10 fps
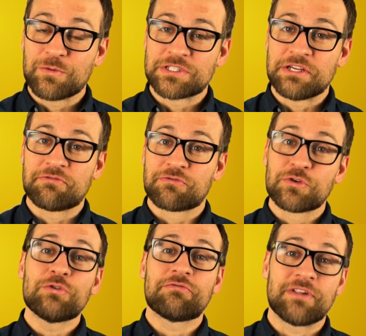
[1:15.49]
was the
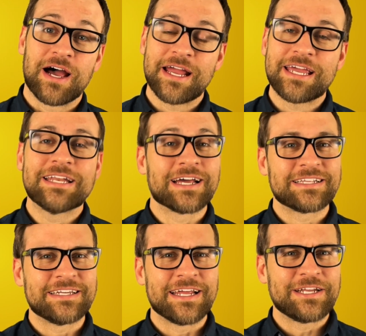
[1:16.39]
fruit fly in
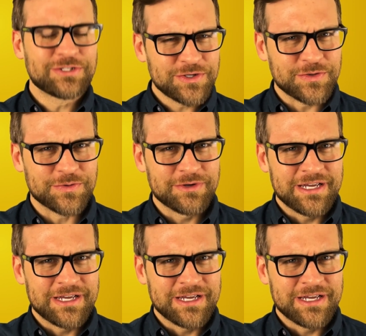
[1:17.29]
1982.